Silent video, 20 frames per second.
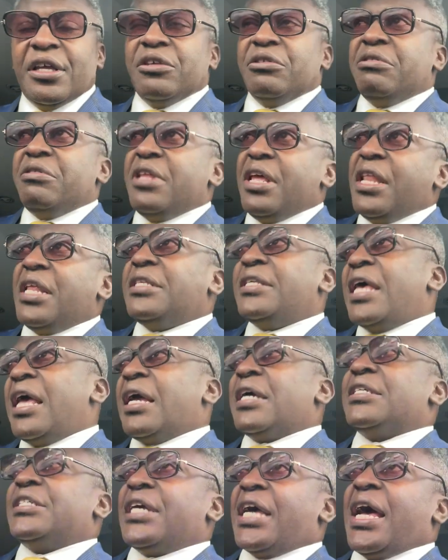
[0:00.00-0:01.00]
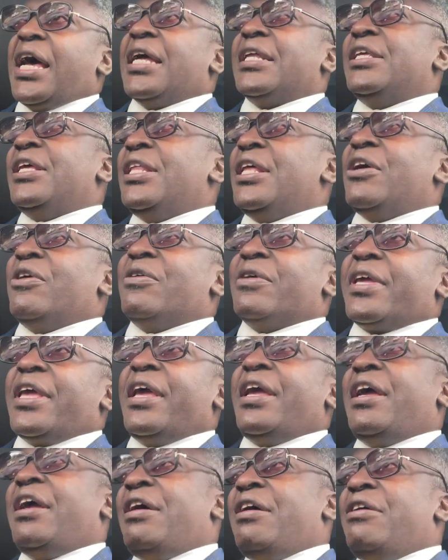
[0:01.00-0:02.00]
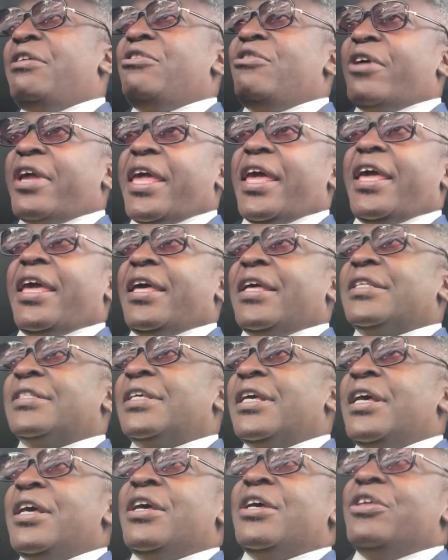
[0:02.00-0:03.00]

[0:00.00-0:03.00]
you need to take a shot. You're going to kill your kids.